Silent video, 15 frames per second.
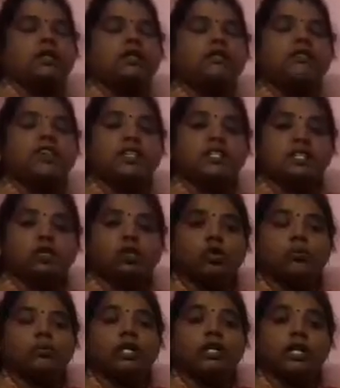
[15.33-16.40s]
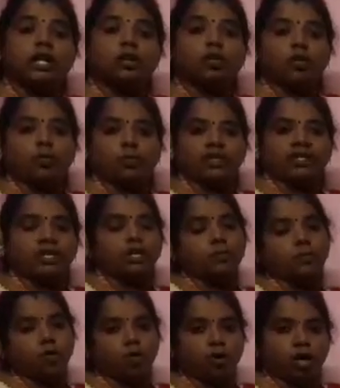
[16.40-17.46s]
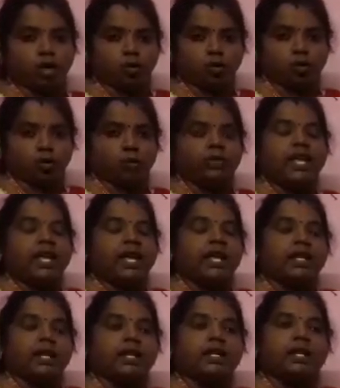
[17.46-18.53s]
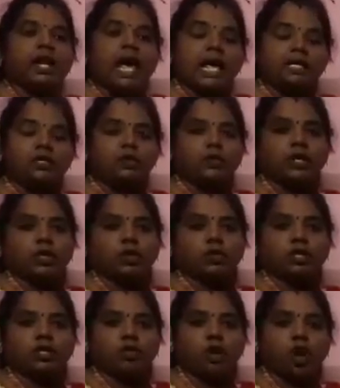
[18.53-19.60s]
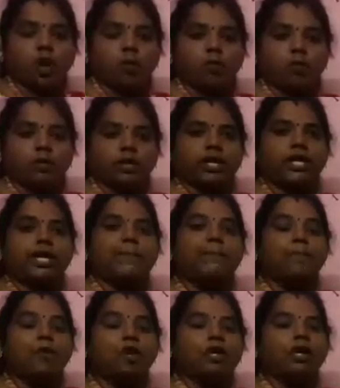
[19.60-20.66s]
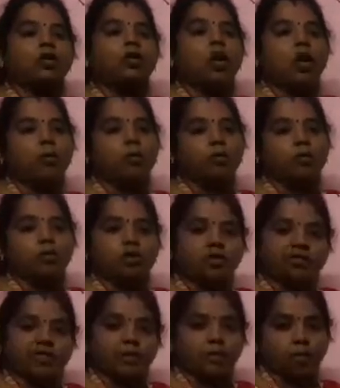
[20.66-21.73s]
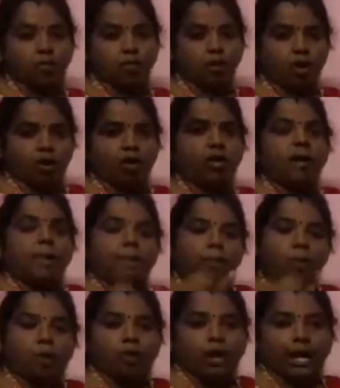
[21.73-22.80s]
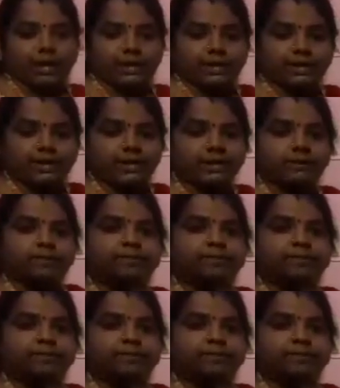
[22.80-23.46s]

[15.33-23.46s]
The first group, 13 group is the boron group. In last video we saw about the important compounds of the boron. Borax,